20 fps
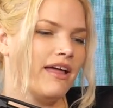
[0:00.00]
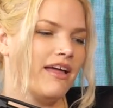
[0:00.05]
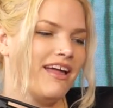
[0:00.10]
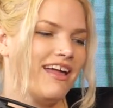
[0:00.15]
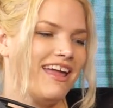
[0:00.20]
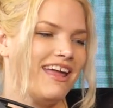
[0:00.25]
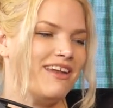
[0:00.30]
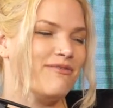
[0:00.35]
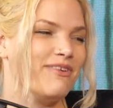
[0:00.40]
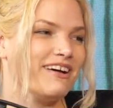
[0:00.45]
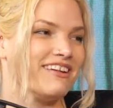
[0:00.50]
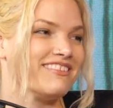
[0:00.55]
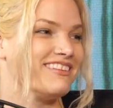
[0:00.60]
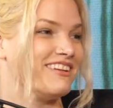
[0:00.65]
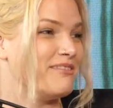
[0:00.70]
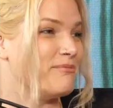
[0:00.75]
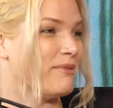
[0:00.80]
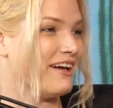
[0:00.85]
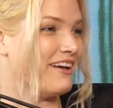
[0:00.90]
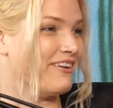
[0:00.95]
invest
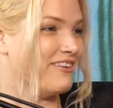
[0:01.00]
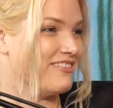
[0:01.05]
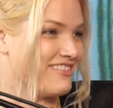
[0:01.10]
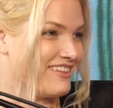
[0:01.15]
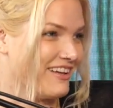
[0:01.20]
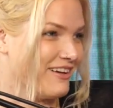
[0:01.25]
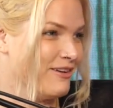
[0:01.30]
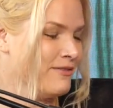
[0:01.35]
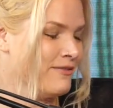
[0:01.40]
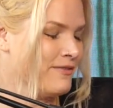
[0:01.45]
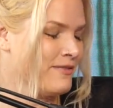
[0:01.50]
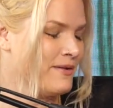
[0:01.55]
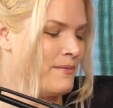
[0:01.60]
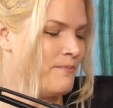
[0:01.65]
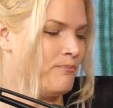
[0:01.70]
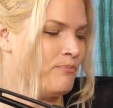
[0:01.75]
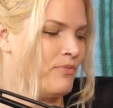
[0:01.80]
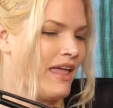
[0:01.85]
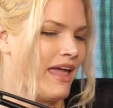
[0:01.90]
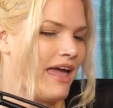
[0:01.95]
in my own self.
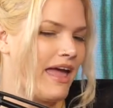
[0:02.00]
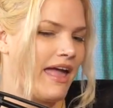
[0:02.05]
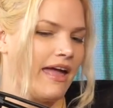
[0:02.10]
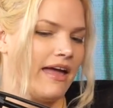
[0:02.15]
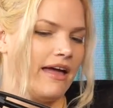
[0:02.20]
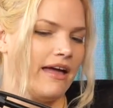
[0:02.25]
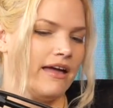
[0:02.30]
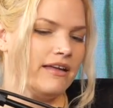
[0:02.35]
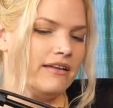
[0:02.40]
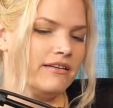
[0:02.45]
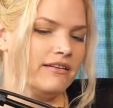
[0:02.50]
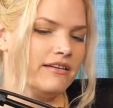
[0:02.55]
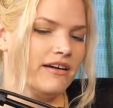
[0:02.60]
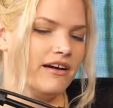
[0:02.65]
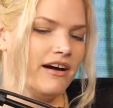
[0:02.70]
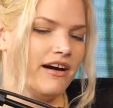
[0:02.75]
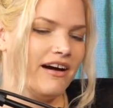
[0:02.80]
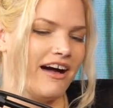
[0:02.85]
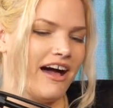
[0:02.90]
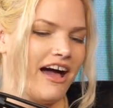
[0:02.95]
And
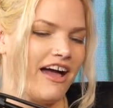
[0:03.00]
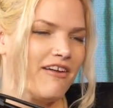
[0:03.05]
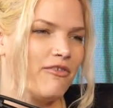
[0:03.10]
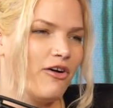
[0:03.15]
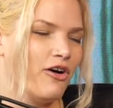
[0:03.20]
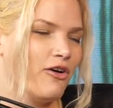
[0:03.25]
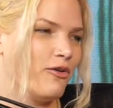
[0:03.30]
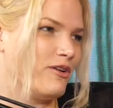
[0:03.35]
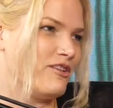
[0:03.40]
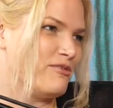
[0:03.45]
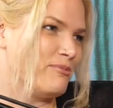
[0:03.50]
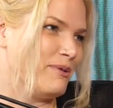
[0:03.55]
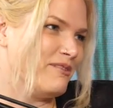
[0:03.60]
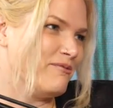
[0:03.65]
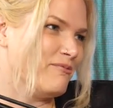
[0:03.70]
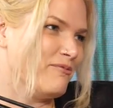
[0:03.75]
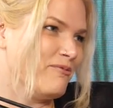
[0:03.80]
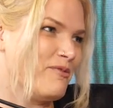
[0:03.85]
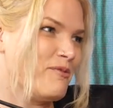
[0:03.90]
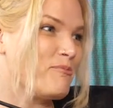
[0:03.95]
I've always
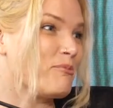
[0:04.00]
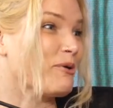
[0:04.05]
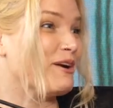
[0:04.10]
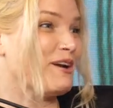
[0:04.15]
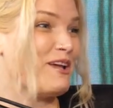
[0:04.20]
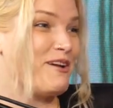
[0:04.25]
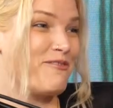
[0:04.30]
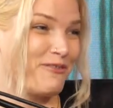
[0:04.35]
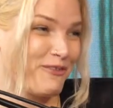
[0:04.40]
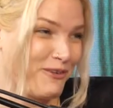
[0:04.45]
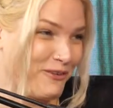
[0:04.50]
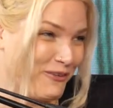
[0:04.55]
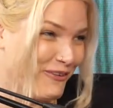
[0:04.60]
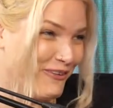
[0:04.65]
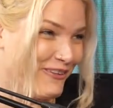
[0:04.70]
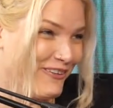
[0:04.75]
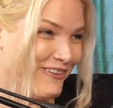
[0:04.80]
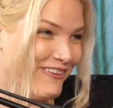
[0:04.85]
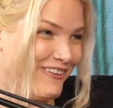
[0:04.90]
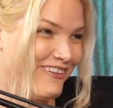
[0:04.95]
been pretty
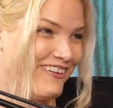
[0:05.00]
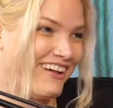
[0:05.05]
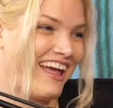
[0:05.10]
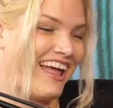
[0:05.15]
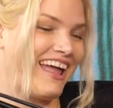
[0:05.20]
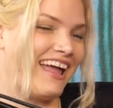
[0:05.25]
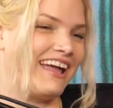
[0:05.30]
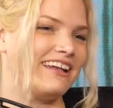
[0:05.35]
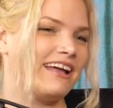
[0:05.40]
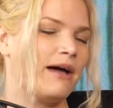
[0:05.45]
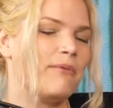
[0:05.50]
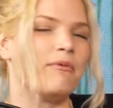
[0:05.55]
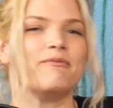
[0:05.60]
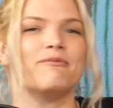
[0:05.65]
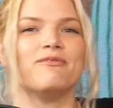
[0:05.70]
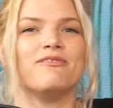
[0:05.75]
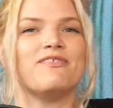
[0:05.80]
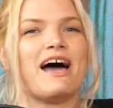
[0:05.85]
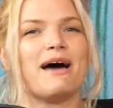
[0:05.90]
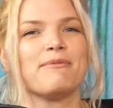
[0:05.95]
frugal, and
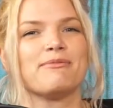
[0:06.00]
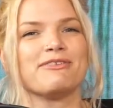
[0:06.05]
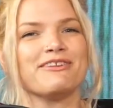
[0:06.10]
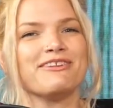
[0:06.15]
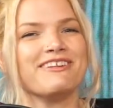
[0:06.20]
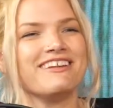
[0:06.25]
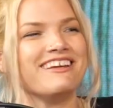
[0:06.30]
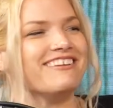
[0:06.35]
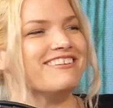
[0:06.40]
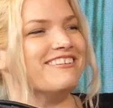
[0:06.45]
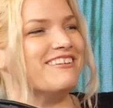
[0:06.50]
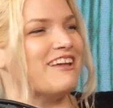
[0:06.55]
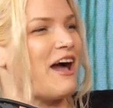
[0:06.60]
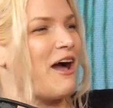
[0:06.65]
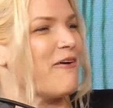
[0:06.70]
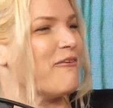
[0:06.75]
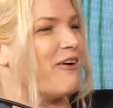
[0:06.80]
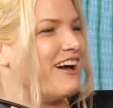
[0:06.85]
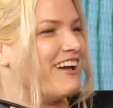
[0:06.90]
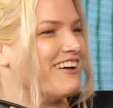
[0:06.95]
I'm absolutely a
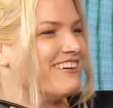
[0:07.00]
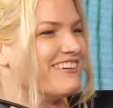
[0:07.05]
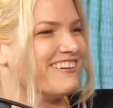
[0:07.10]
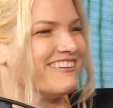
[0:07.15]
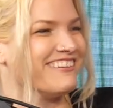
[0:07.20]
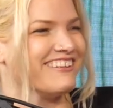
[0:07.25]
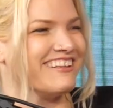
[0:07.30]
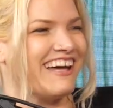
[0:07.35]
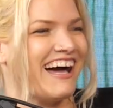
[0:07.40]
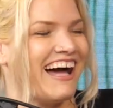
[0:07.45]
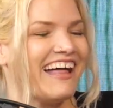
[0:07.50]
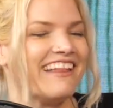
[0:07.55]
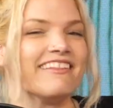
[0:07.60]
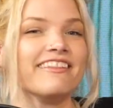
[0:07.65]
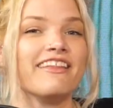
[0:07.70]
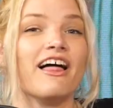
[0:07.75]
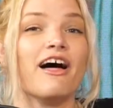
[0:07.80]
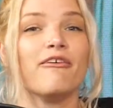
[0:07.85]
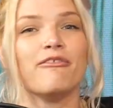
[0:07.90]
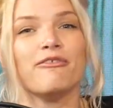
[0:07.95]
DIY girly. I love